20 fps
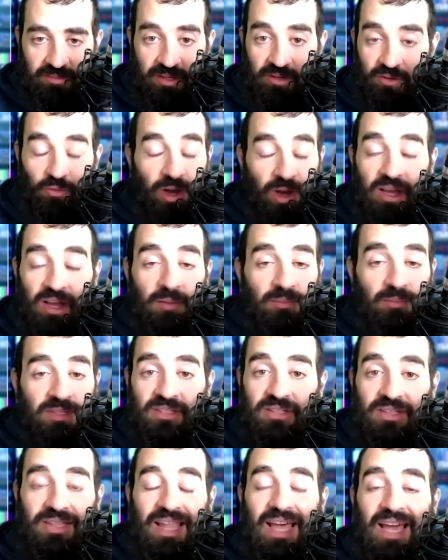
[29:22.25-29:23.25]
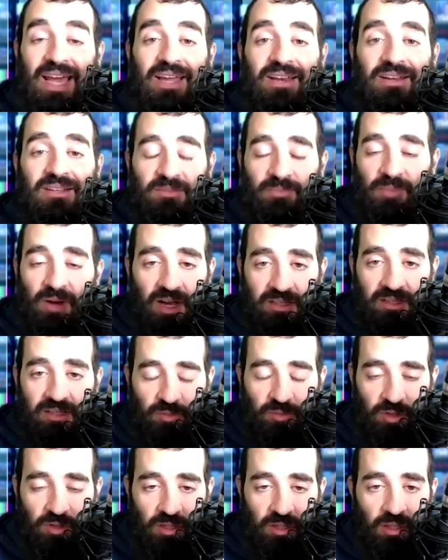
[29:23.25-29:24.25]
I would wake up as late as
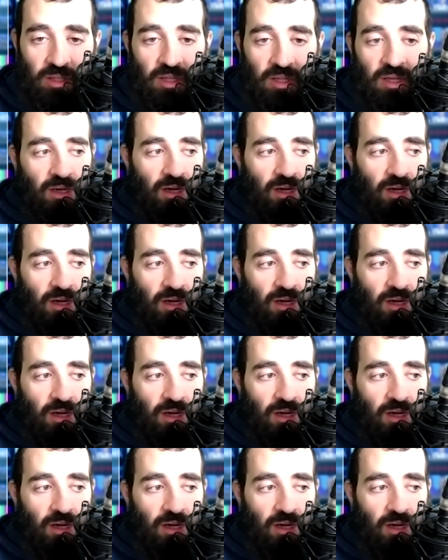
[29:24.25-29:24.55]
possible.